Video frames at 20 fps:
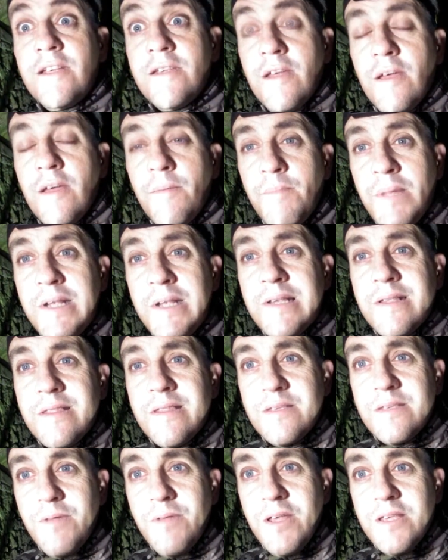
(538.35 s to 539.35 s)
building this
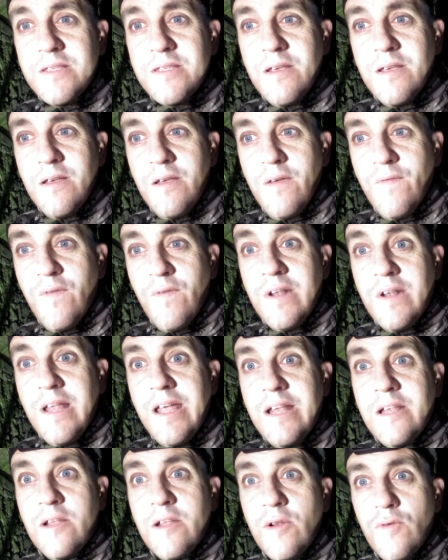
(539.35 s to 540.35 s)
place for Lady
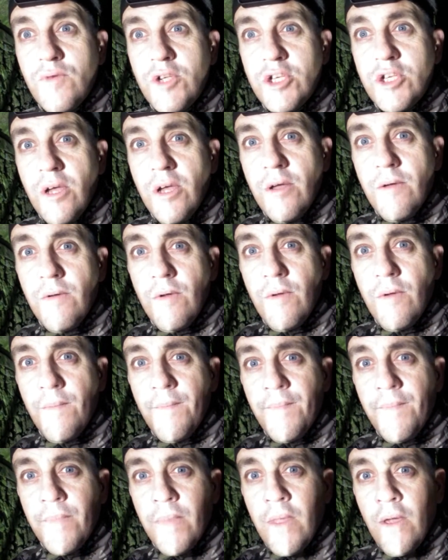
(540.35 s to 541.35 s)
Larisha.
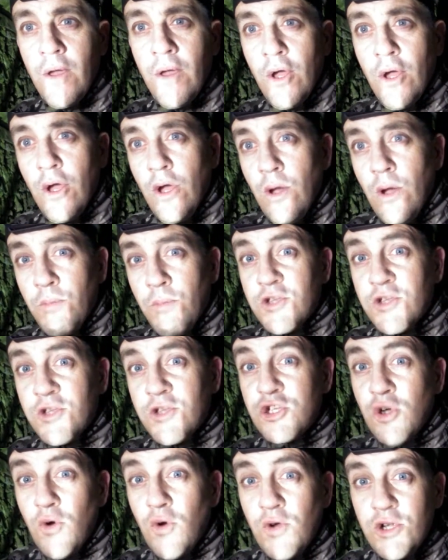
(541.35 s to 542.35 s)
But the
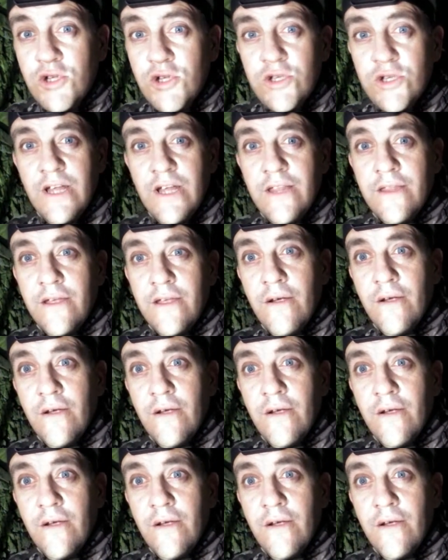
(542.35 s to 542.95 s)
story doesn't end there.